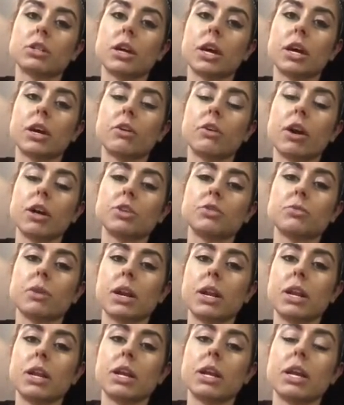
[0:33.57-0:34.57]
I
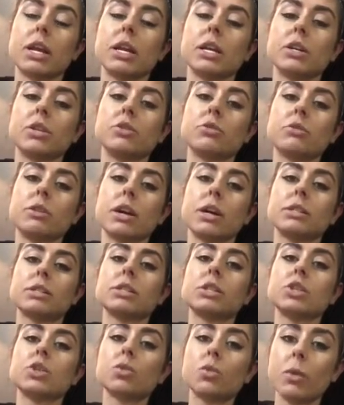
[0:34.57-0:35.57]
graduated in
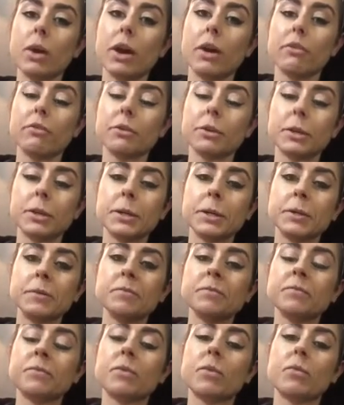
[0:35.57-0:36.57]
2012
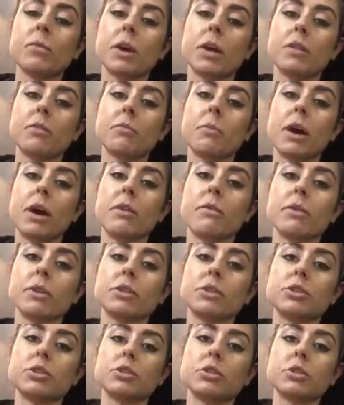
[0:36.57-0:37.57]
with my
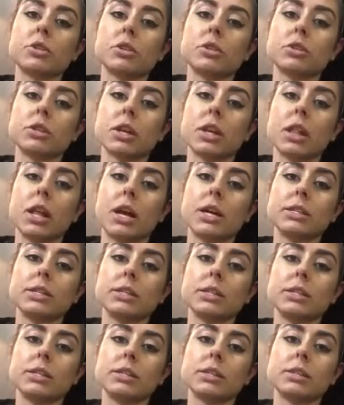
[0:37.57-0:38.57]
registered nursing
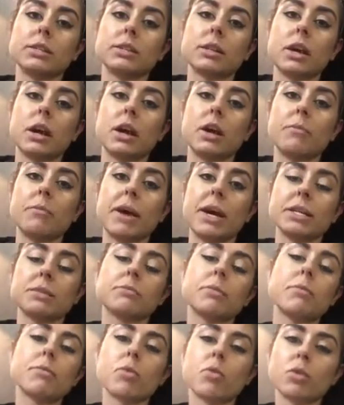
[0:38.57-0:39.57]
license, passed
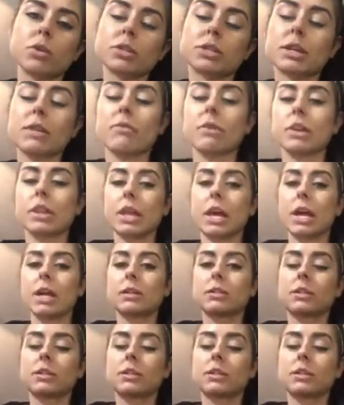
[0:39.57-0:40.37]
my boards and everything.